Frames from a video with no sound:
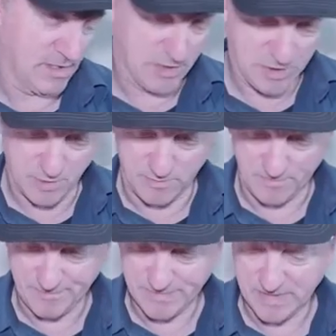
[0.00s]
So
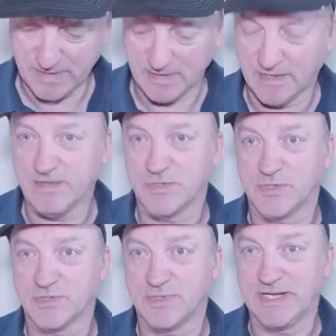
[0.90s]
it's
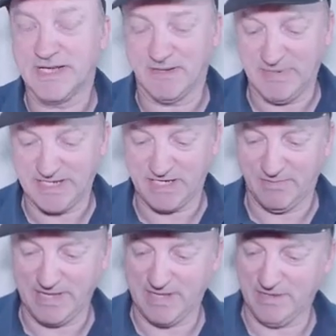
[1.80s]
also in a little
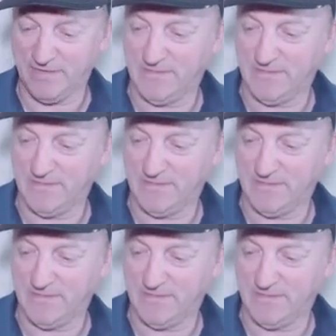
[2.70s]
plastic bag.